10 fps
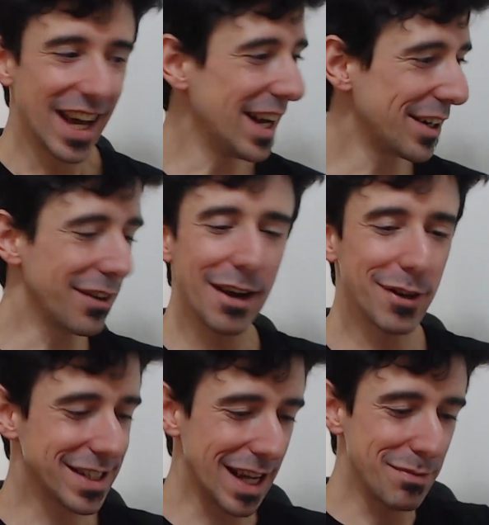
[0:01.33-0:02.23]
All right,
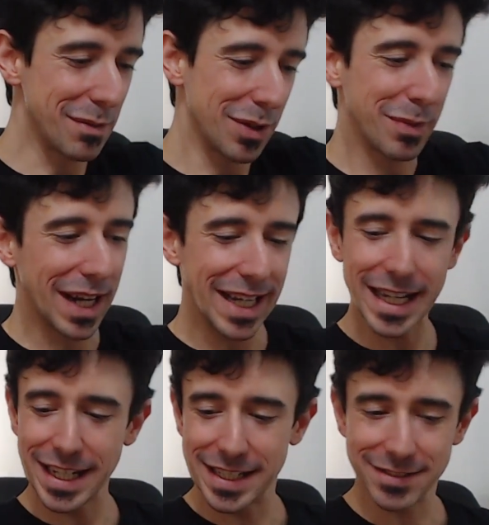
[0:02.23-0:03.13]
what's up,
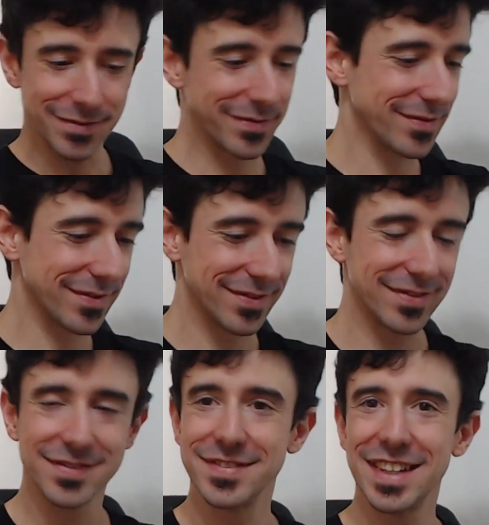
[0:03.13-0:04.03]
everybody?
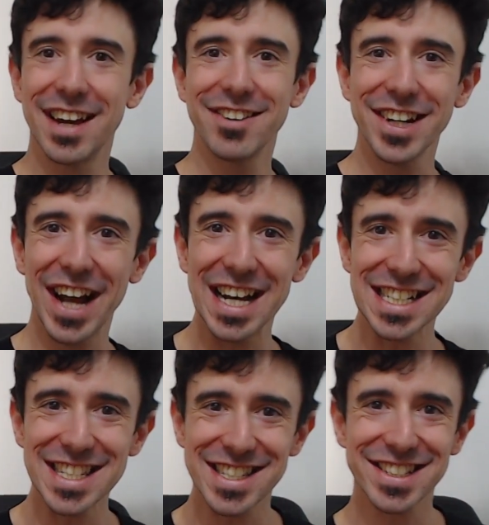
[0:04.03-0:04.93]
How are you
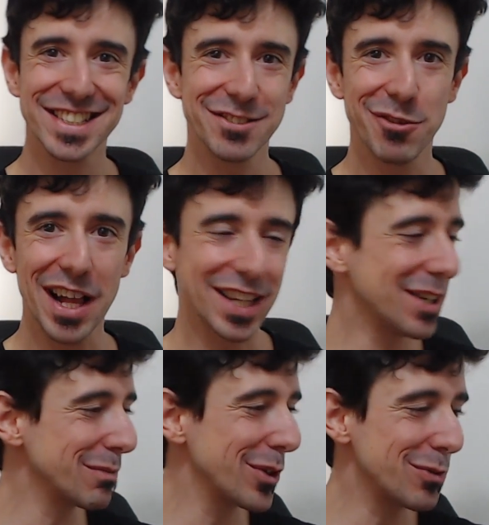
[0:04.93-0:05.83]
guys?
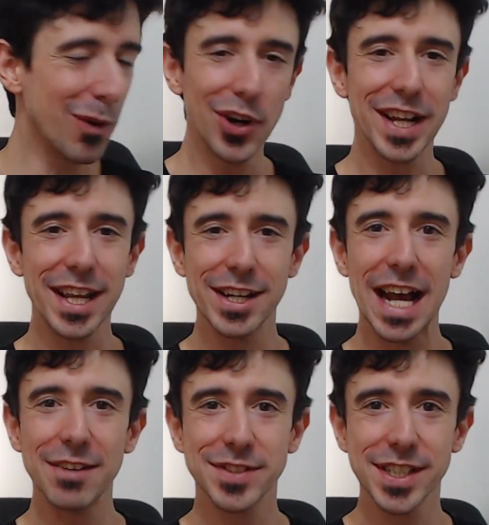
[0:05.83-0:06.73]
Welcome. Good morning, good
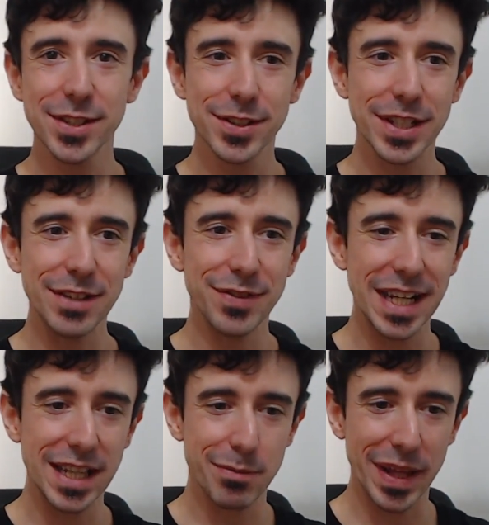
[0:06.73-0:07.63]
afternoon, good
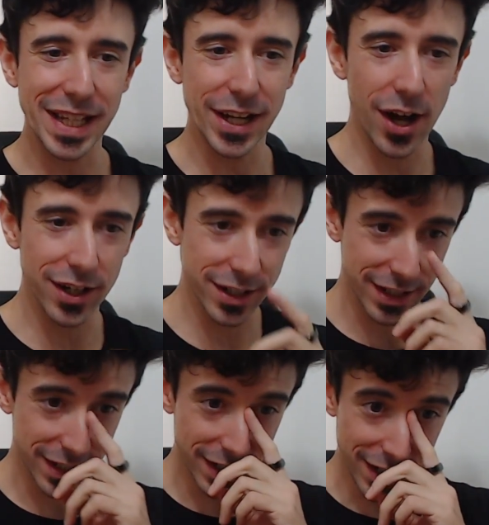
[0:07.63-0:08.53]
evening, depending
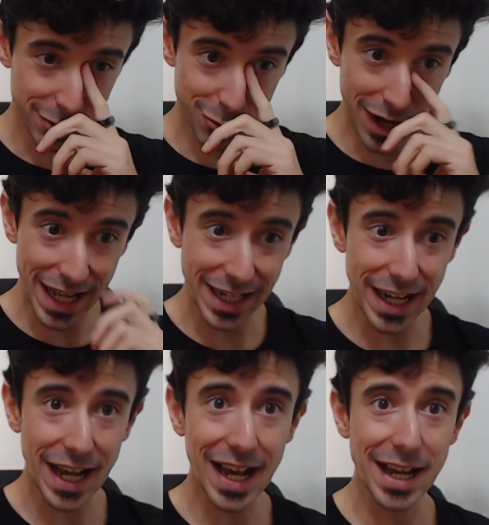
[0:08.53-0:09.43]
on
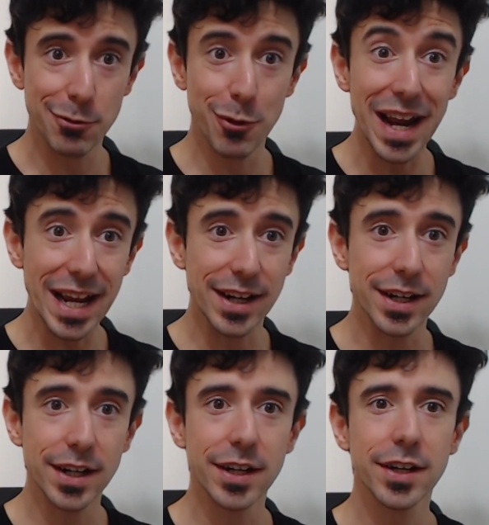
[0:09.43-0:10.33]
when and
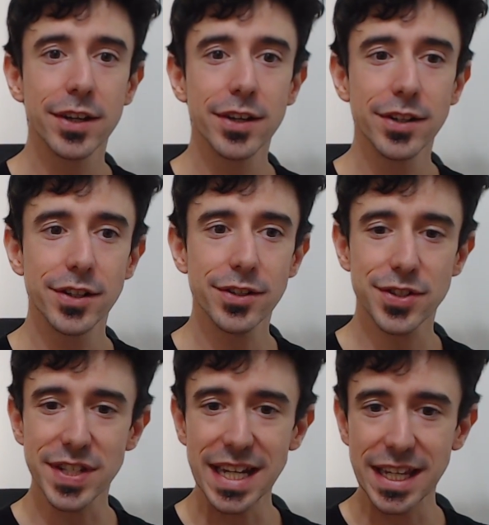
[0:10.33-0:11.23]
where you're
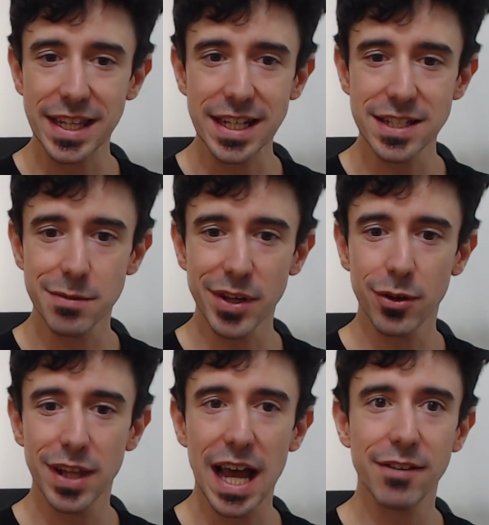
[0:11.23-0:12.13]
seeing these. Let me go
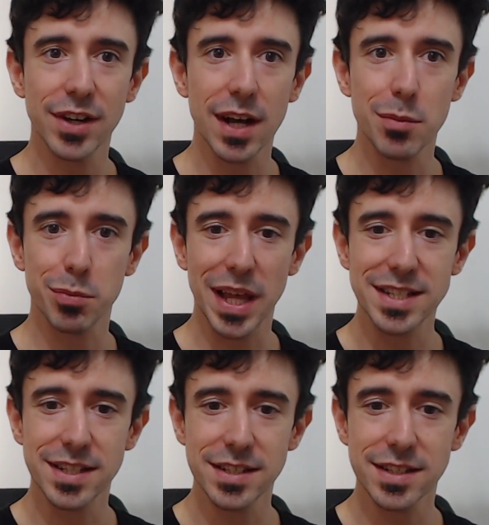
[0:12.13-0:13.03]
live in a couple
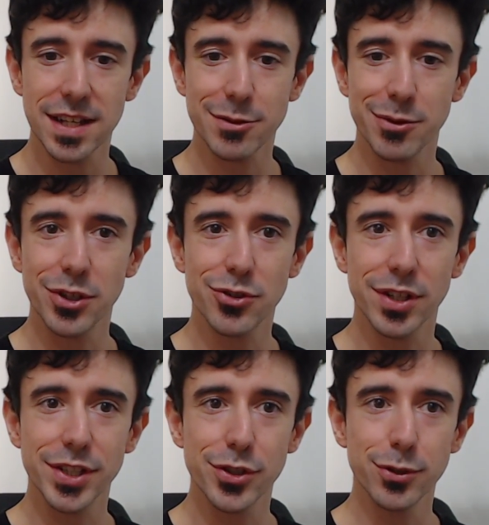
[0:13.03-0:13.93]
places, as we
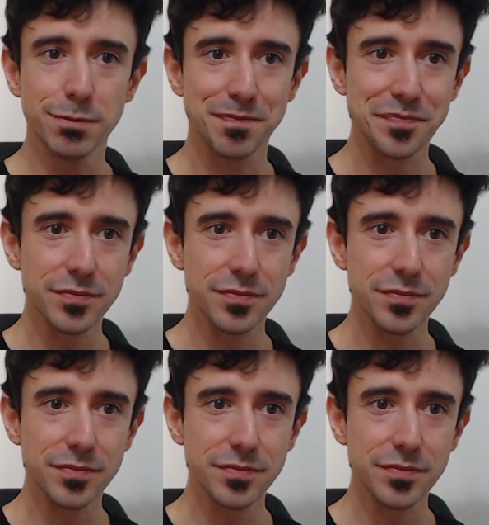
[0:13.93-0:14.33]
usually do.